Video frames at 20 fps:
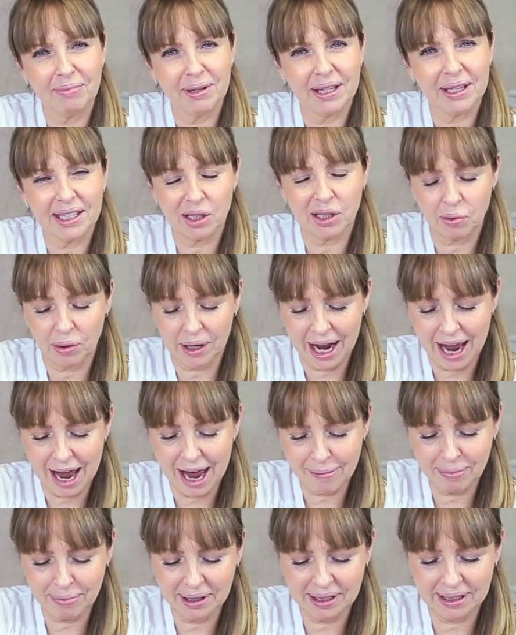because what
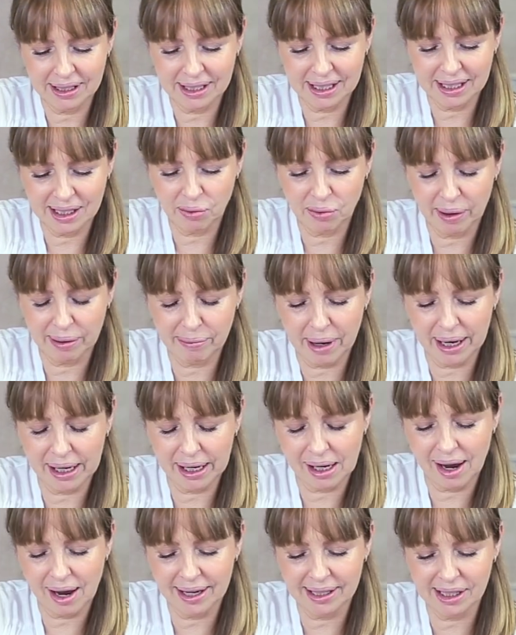happened is when my
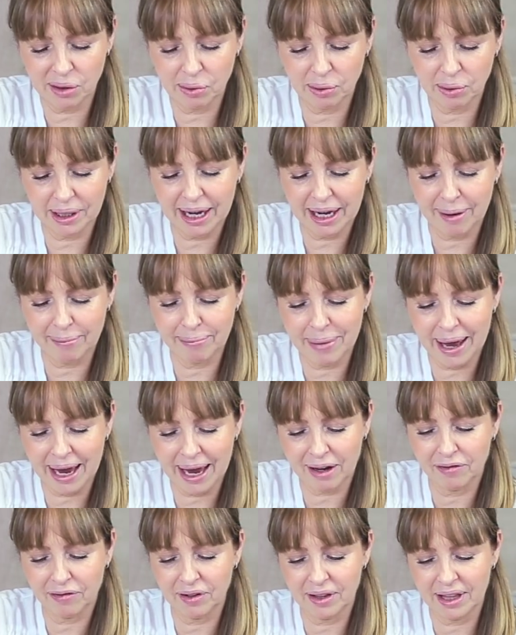clients would come
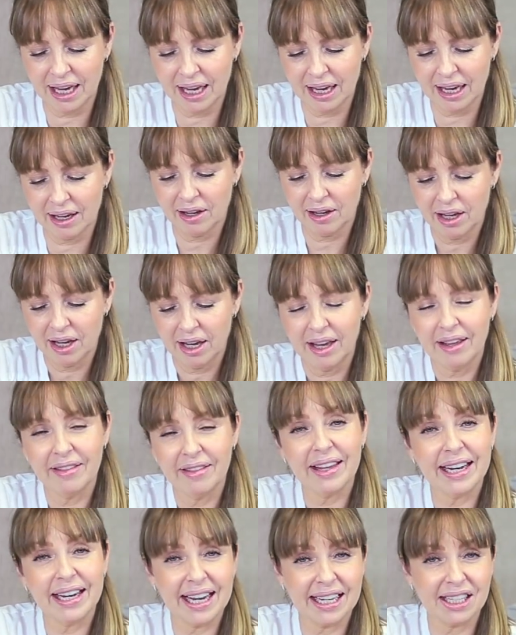back for their
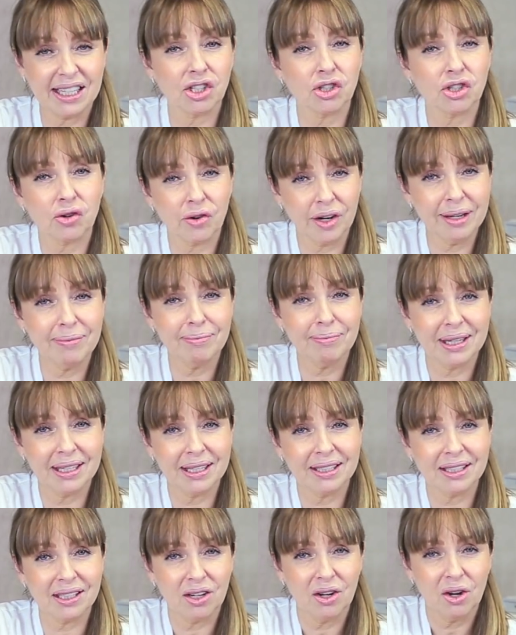next
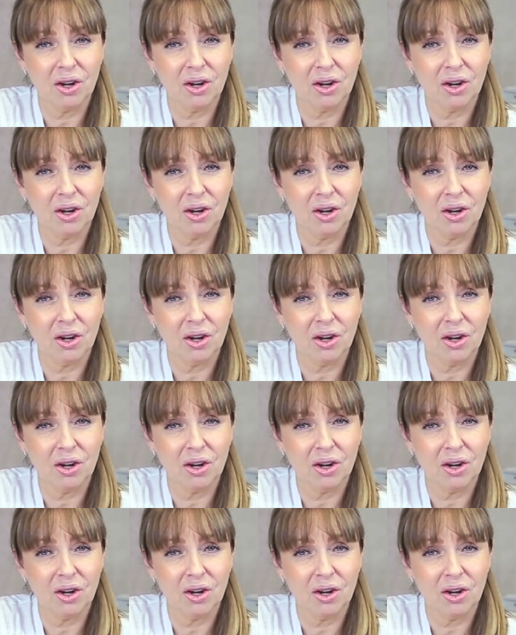treatment,